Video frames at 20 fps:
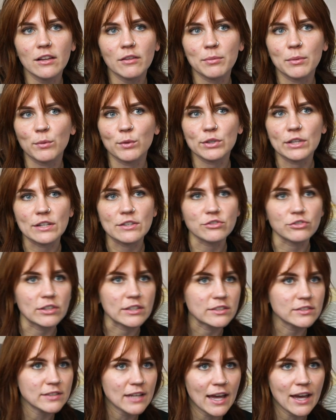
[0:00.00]
I've been really
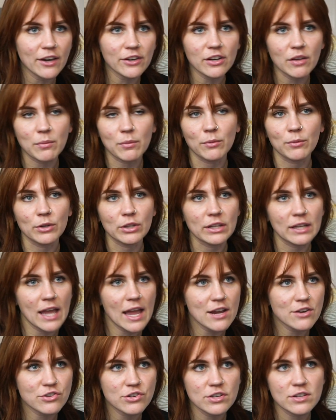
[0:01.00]
stressed out. I've been really
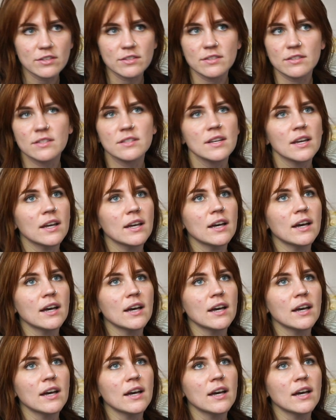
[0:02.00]
anxious.